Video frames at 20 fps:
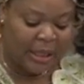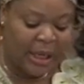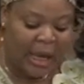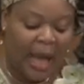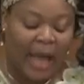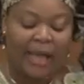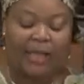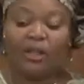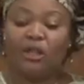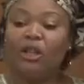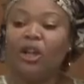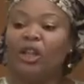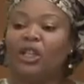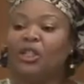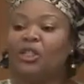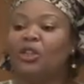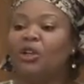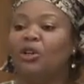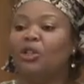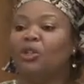that has
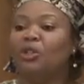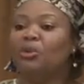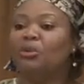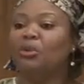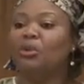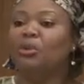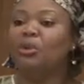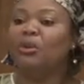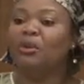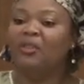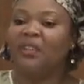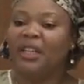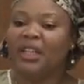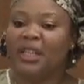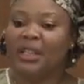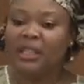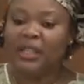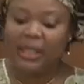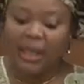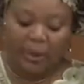lost control over
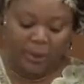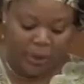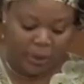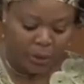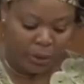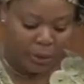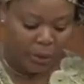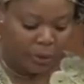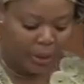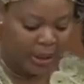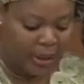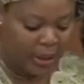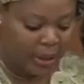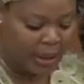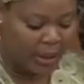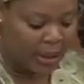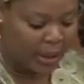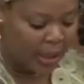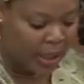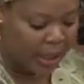its
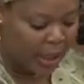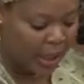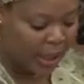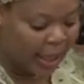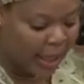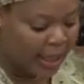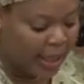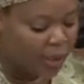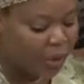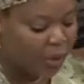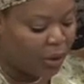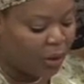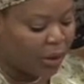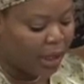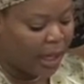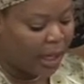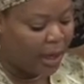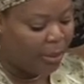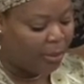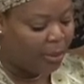territories and is
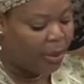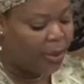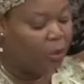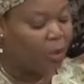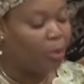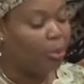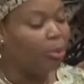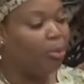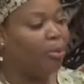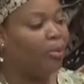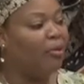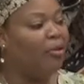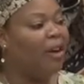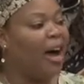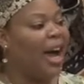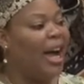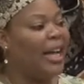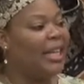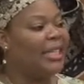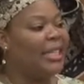unable to
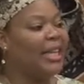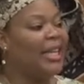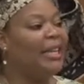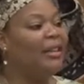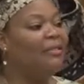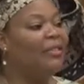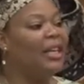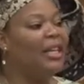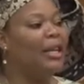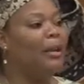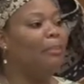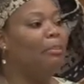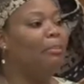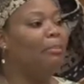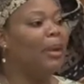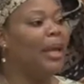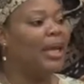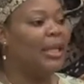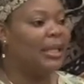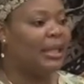provide even the
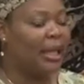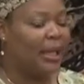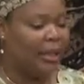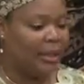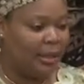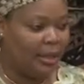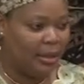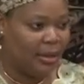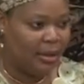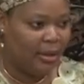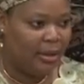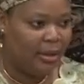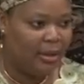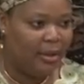basics